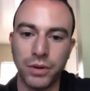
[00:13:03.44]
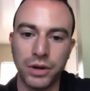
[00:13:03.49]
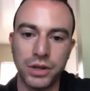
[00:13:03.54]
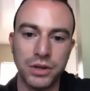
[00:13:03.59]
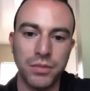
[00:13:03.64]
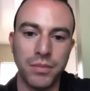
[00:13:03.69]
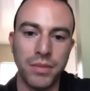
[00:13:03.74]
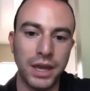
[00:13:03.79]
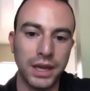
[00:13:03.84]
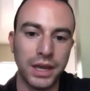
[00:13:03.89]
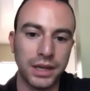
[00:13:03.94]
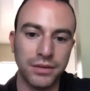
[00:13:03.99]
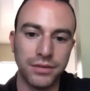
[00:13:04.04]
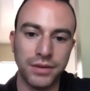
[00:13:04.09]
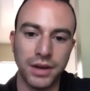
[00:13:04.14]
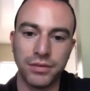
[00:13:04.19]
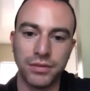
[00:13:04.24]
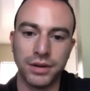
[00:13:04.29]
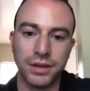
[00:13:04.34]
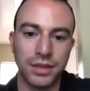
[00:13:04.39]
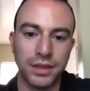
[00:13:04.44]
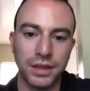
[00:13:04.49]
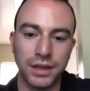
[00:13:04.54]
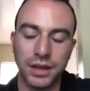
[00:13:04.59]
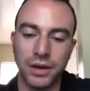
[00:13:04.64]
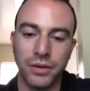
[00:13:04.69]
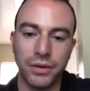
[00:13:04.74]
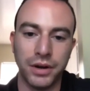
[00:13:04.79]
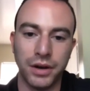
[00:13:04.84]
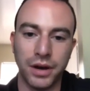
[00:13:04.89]
do you make of
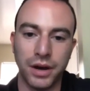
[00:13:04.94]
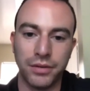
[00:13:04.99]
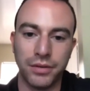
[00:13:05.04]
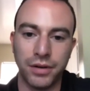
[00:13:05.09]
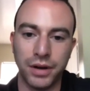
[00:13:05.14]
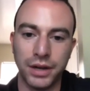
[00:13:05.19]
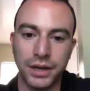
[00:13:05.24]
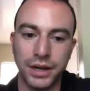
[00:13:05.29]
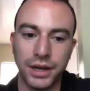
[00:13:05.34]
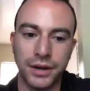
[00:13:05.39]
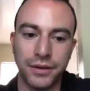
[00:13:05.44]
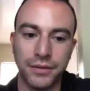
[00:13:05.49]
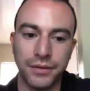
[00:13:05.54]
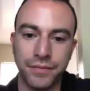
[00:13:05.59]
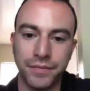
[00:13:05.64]
everything going on right now?